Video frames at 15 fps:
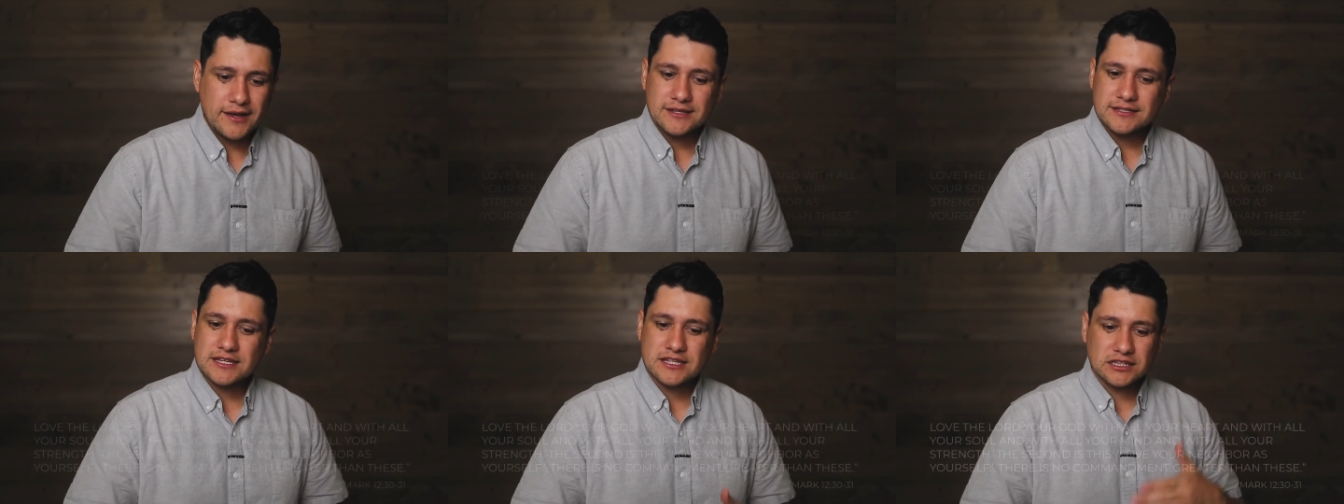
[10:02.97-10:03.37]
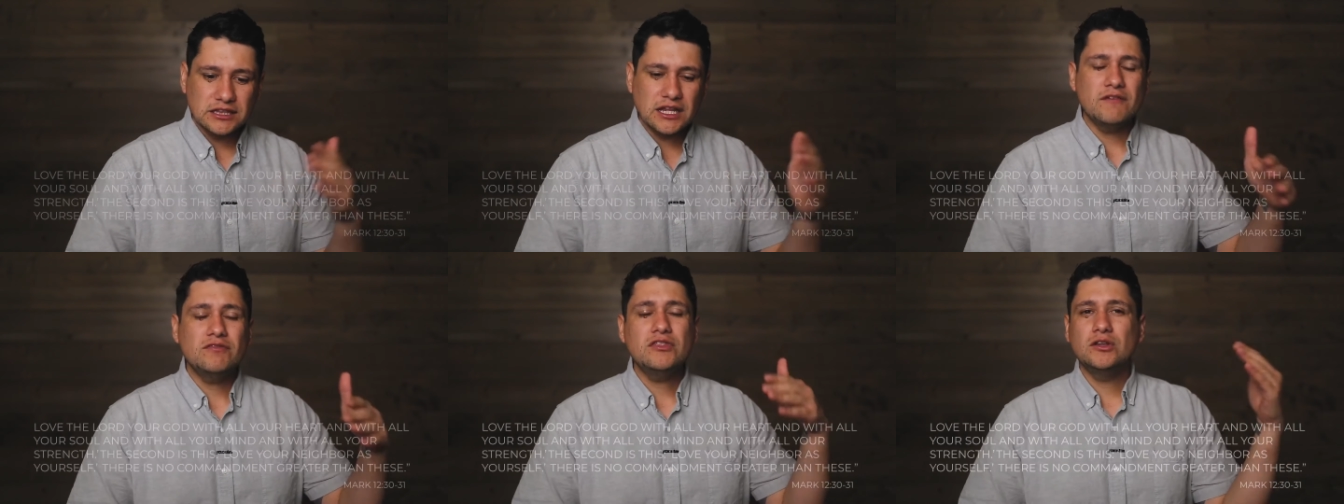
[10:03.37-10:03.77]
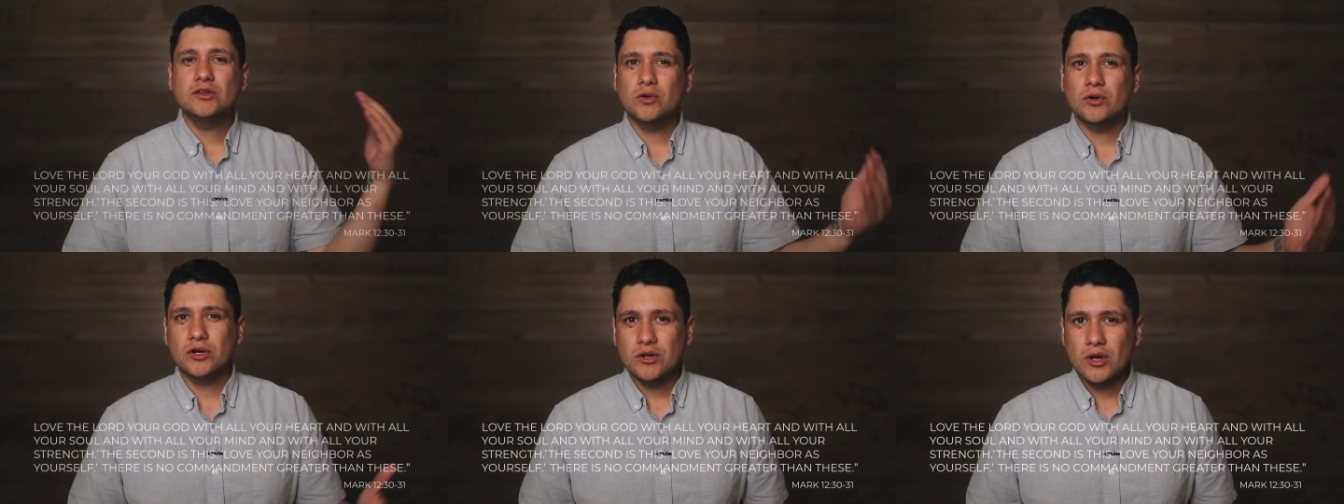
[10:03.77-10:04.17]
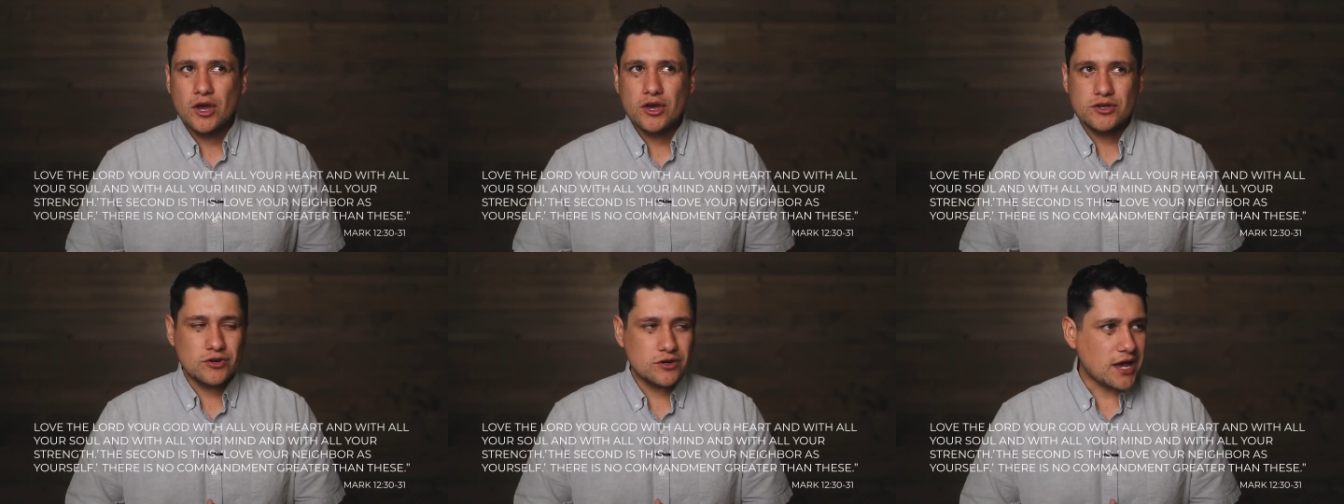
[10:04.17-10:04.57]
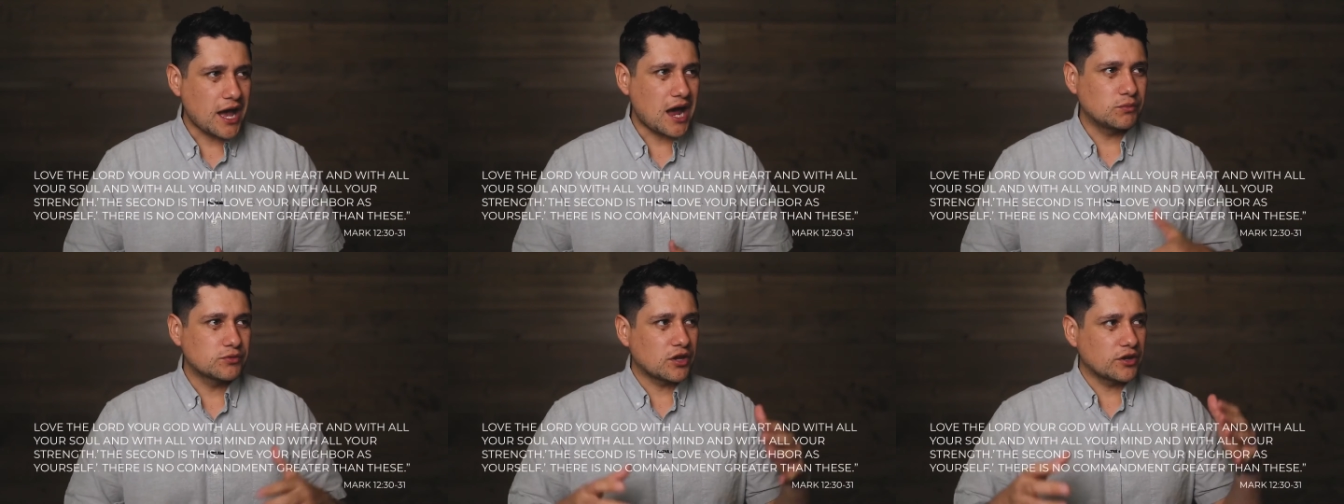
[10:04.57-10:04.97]
He says, love the Lord your
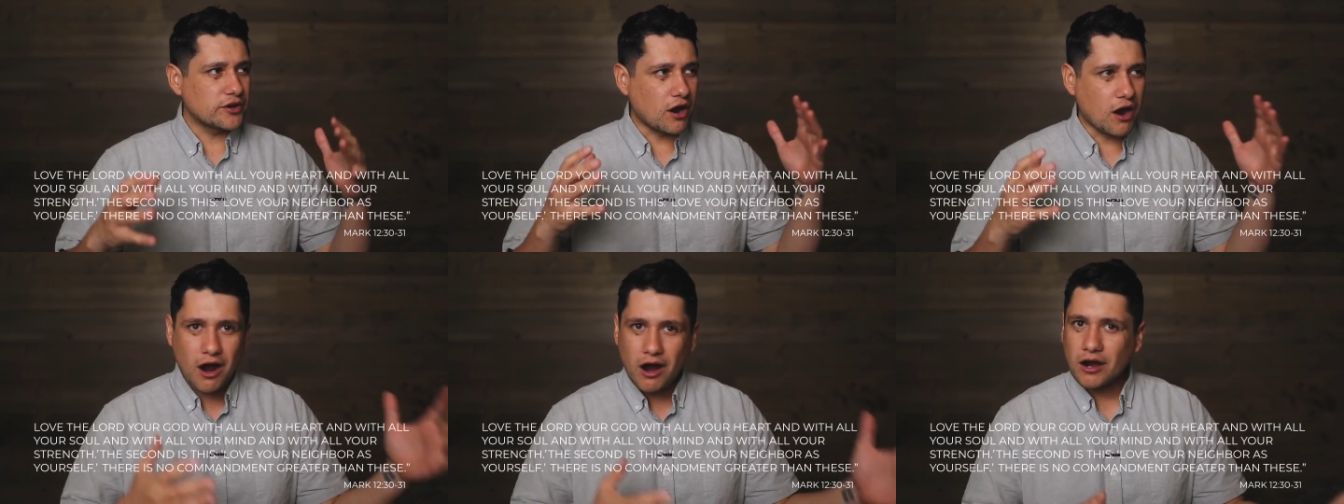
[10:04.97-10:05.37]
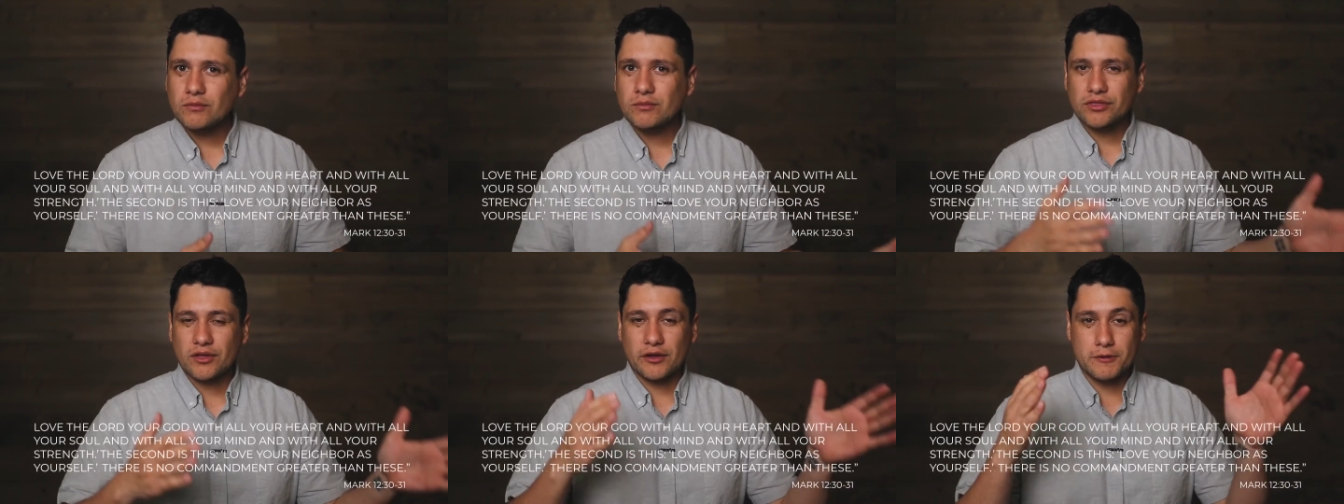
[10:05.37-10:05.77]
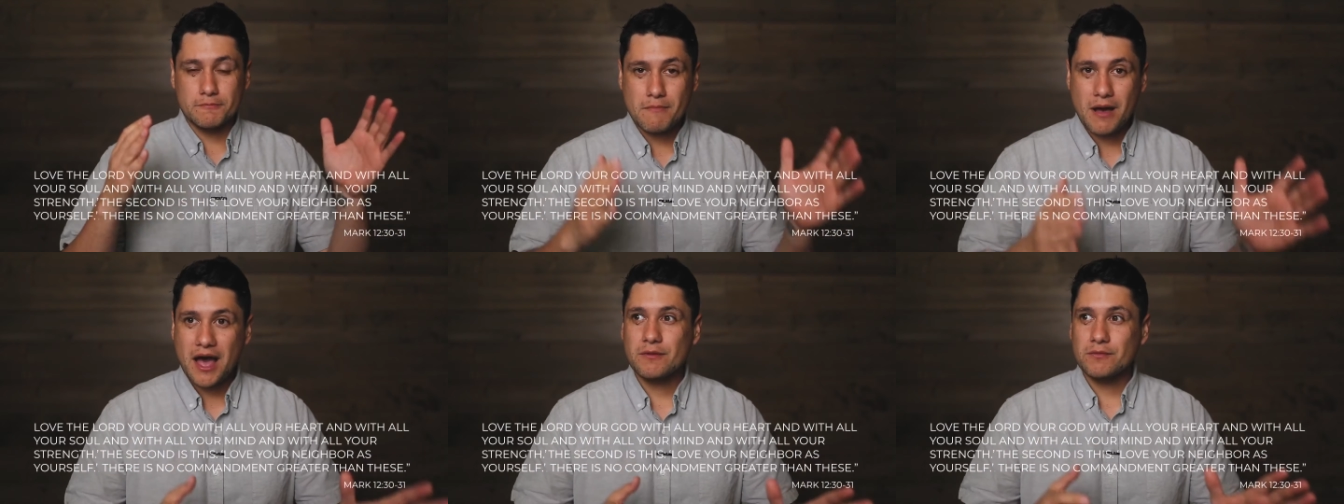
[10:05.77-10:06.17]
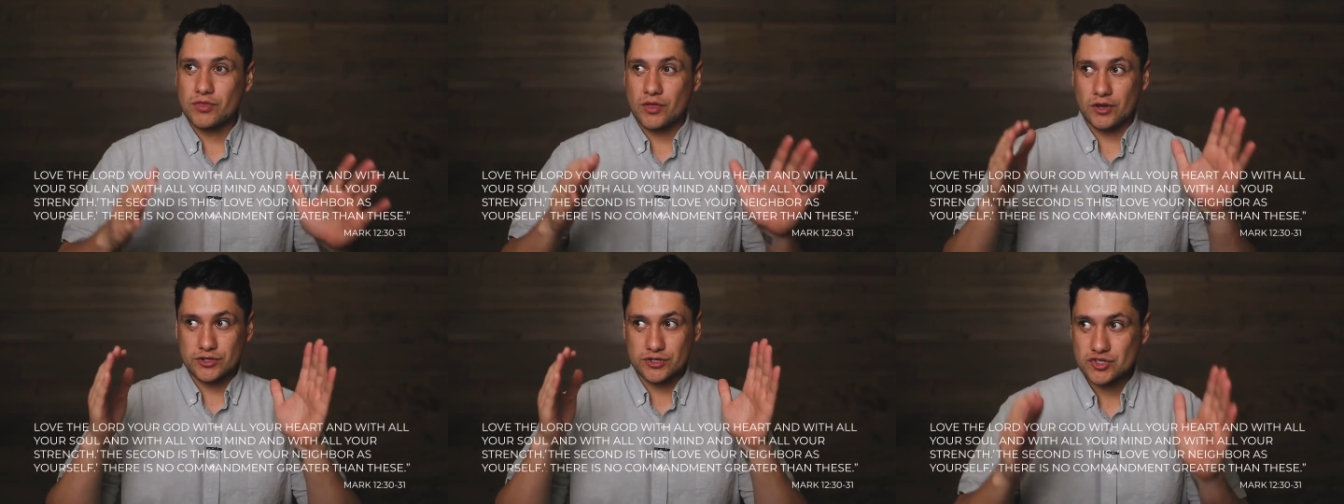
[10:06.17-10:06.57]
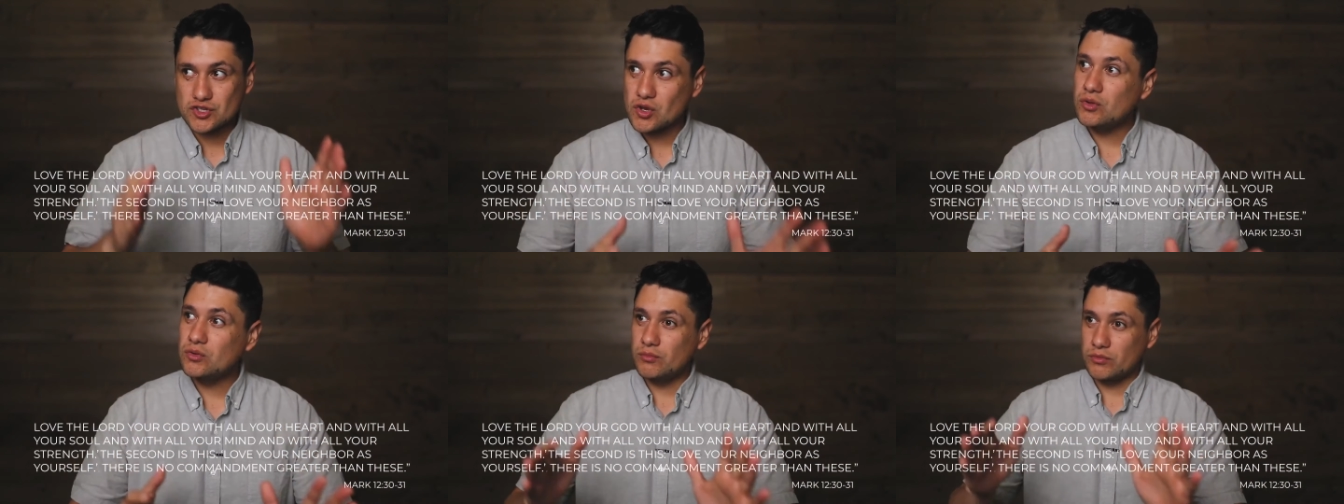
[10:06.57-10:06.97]
God with all your heart, with all your mind, with all your
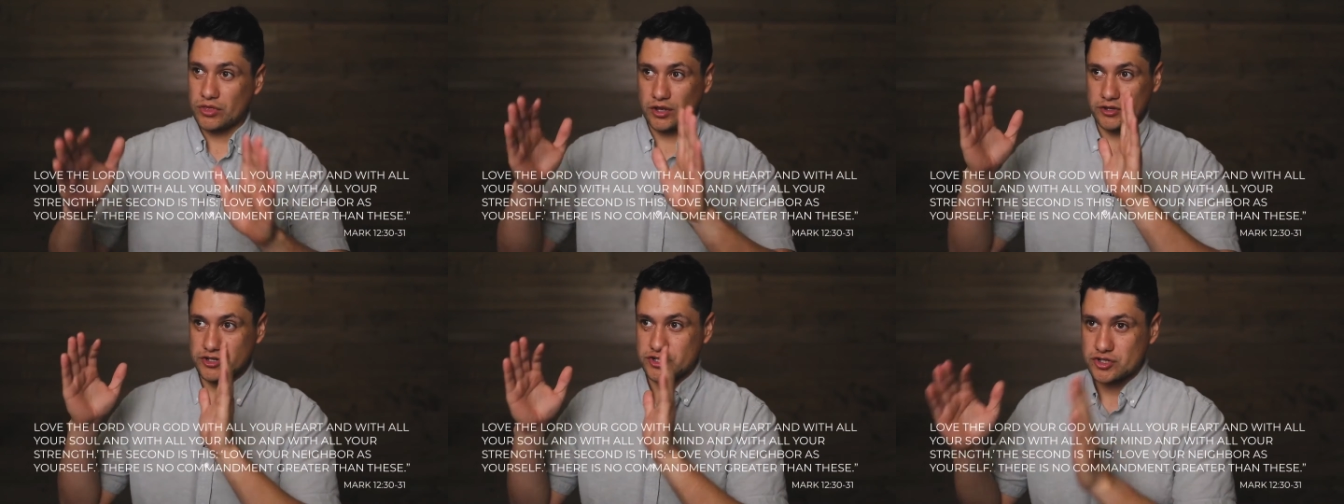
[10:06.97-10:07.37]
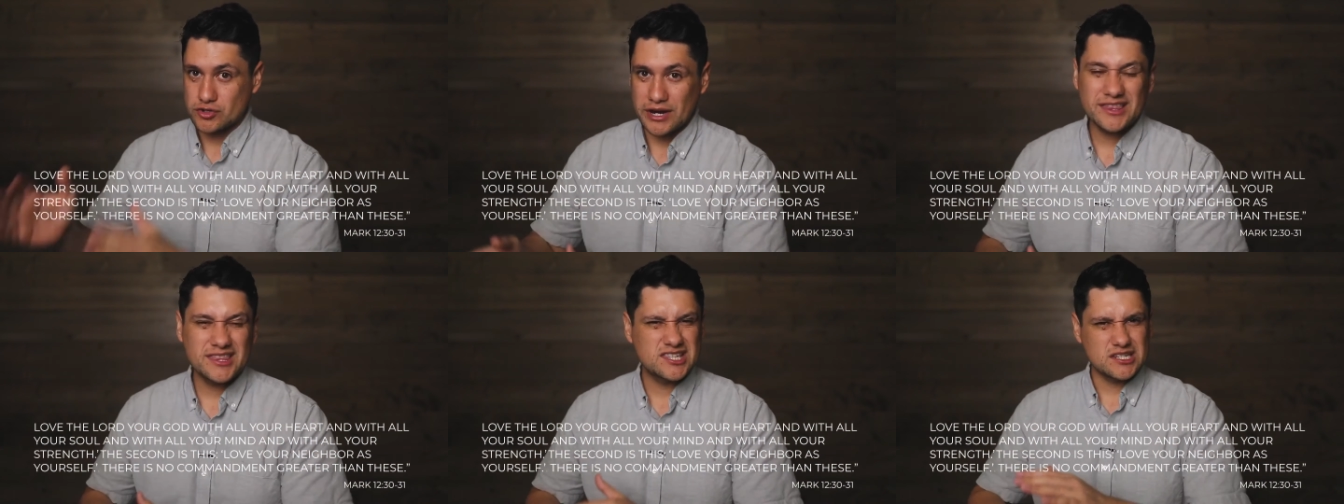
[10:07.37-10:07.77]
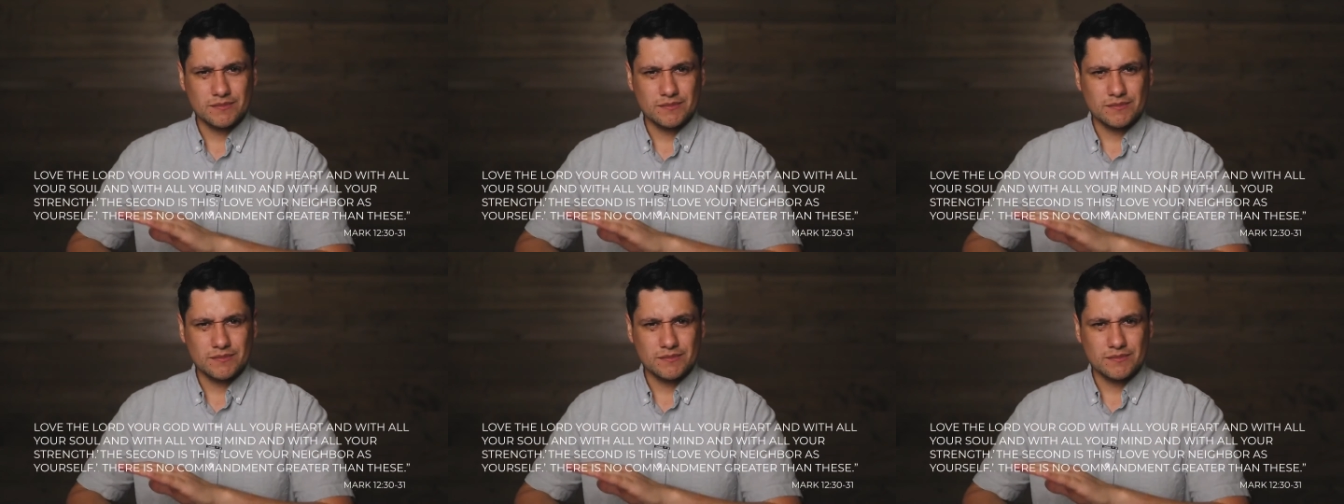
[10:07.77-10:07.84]
soul, and with all your strength.